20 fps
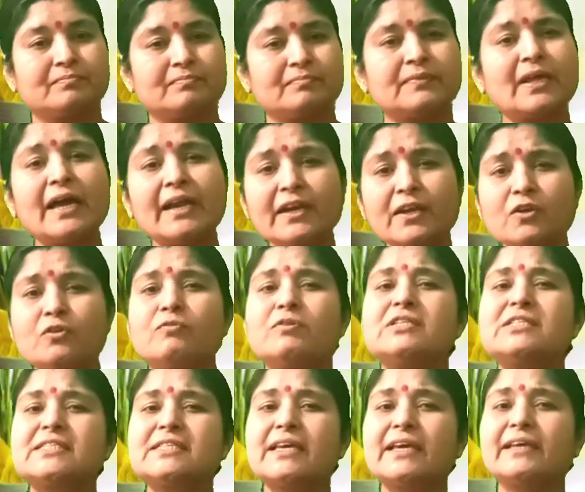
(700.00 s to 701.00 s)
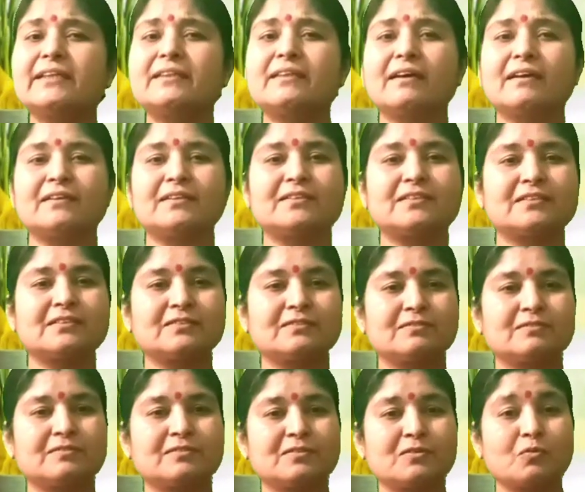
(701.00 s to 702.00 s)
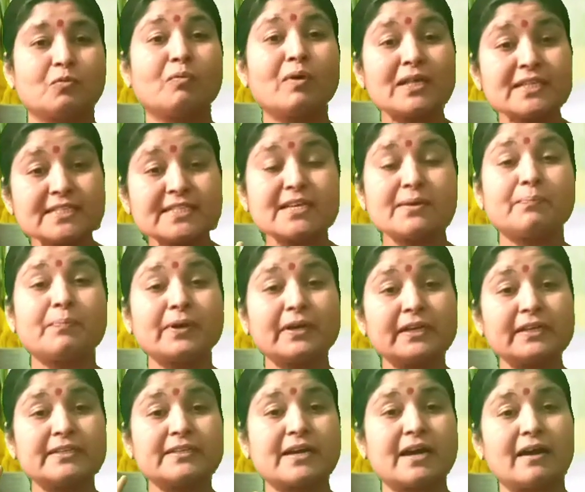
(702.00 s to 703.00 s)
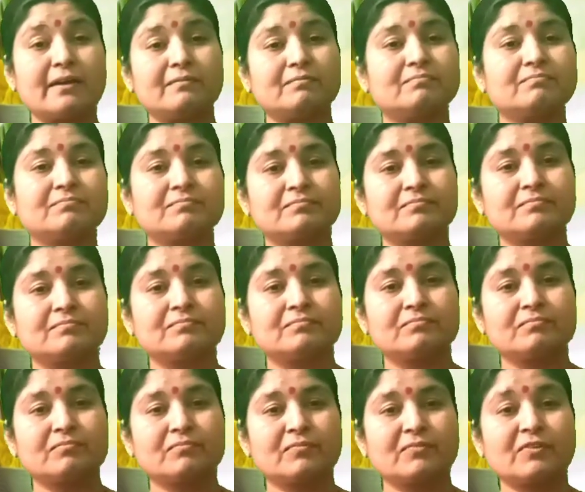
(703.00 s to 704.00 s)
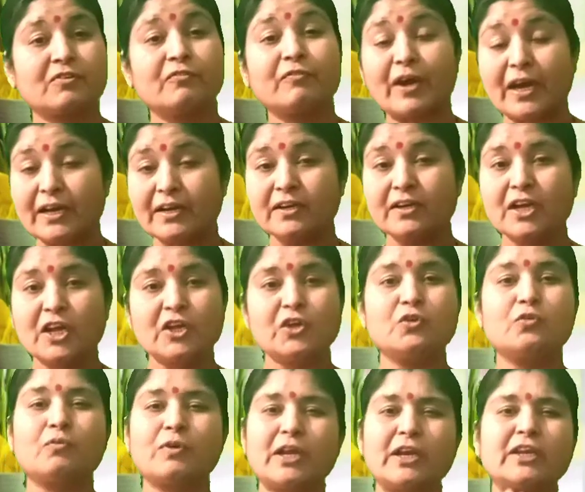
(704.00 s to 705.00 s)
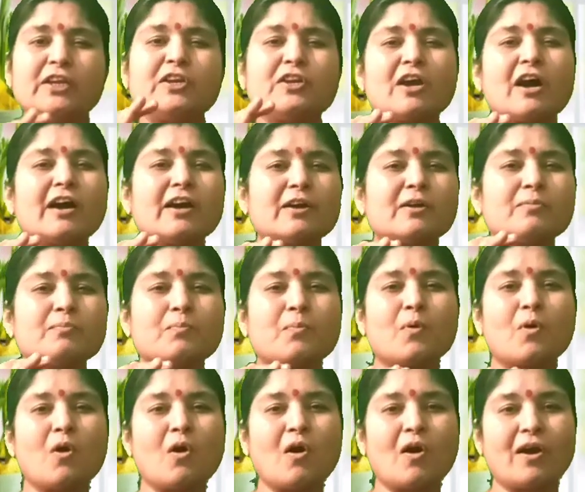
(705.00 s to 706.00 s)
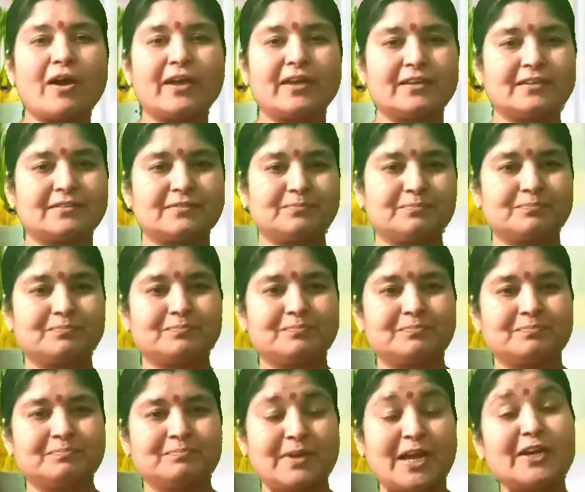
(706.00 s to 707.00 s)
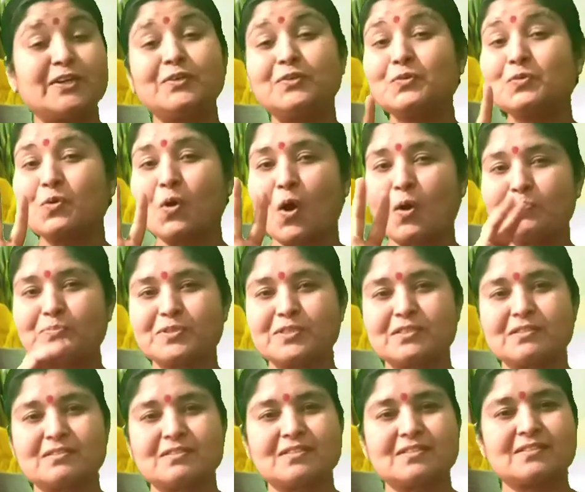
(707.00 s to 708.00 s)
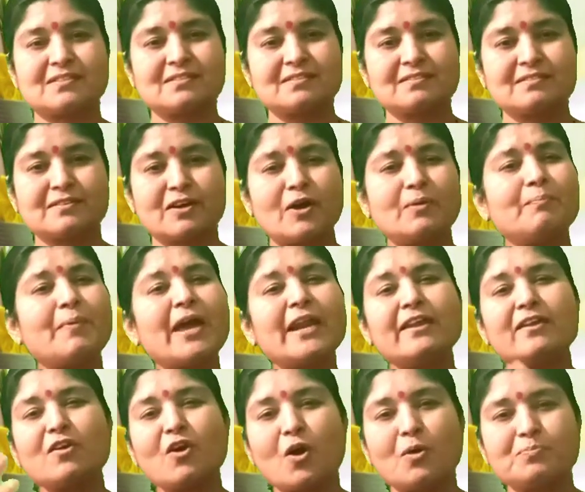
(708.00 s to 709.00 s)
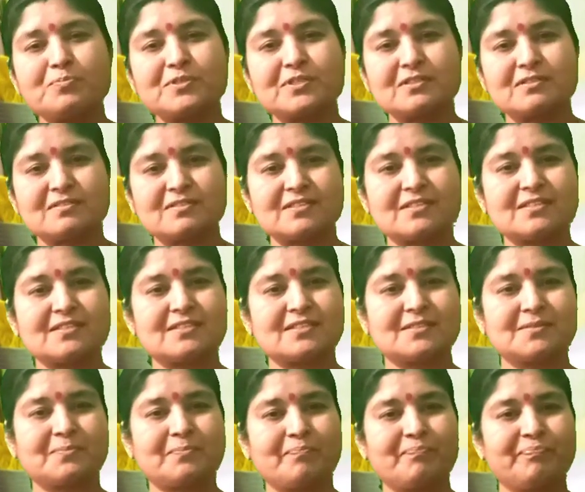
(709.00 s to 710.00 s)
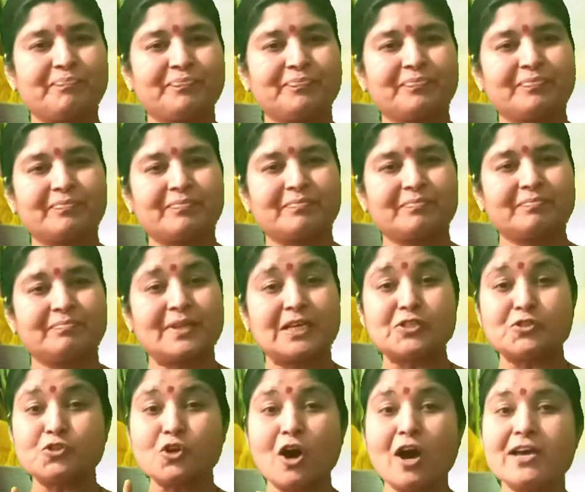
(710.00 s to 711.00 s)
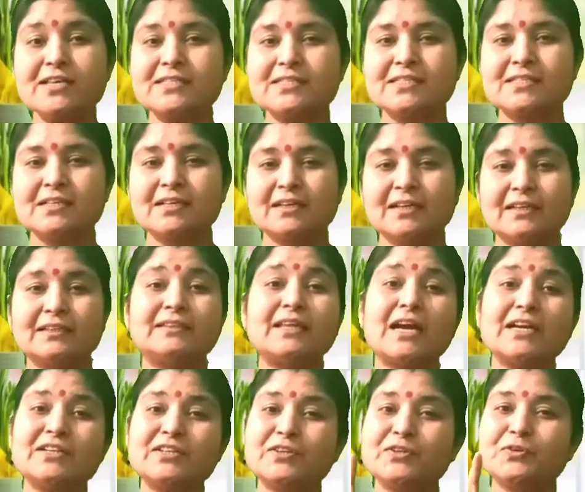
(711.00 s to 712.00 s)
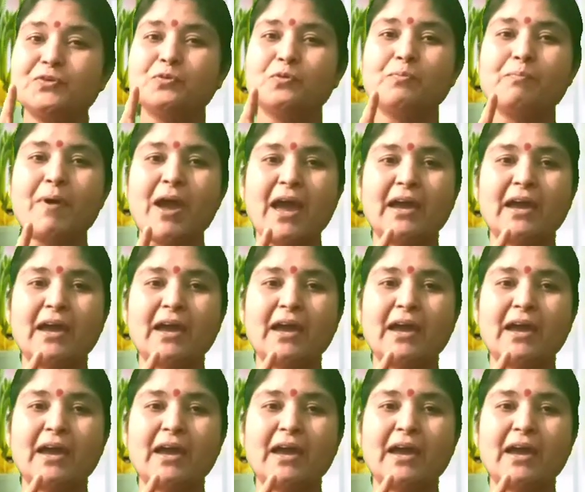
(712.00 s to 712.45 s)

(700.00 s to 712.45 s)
then you will say that once upon a time, when you were a young boy, had two options or many options. The choice that you